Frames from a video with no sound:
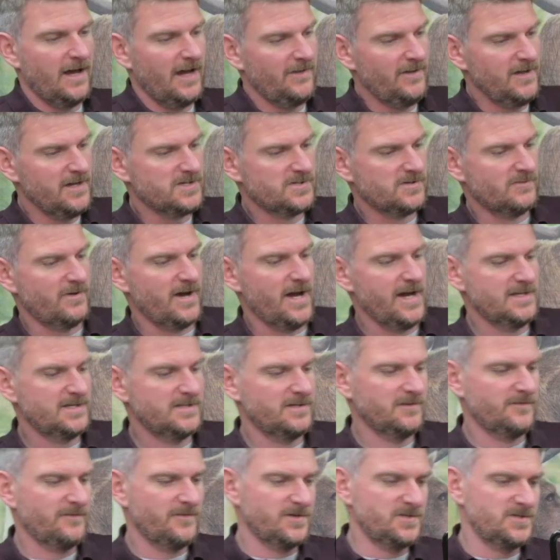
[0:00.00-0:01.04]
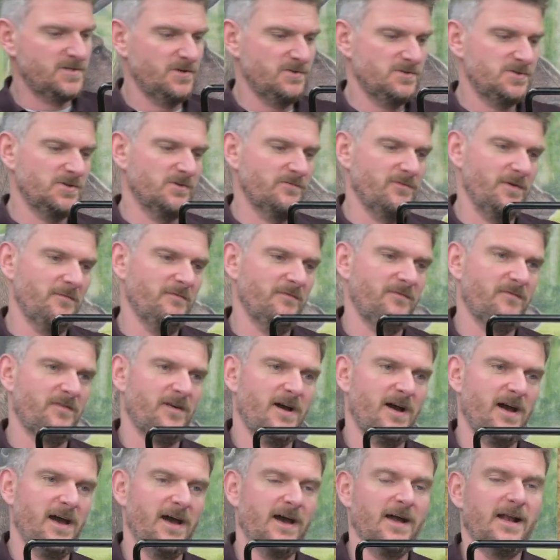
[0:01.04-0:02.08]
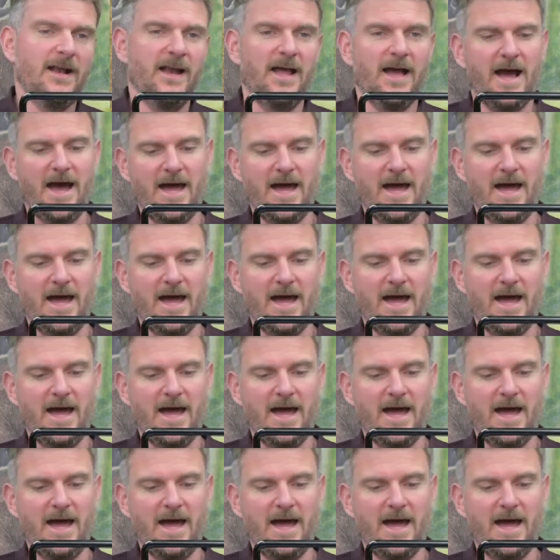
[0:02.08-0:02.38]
And these are rated for 2.2 Rimfire,